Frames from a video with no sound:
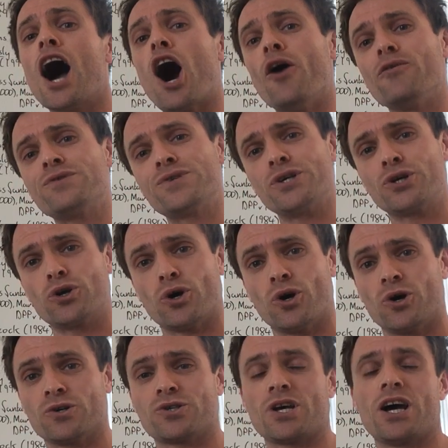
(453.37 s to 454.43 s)
obviously
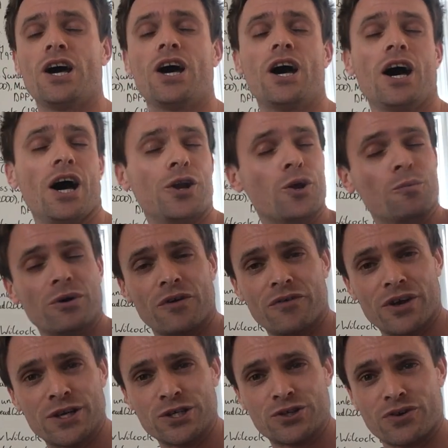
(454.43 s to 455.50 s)
caused a number of
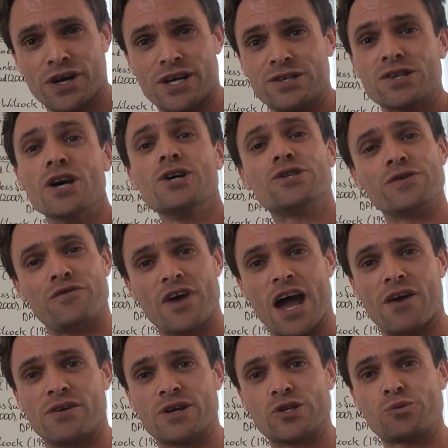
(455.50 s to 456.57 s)
injuries to
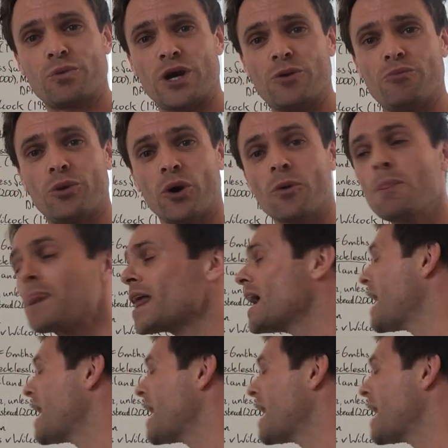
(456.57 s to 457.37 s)
various people,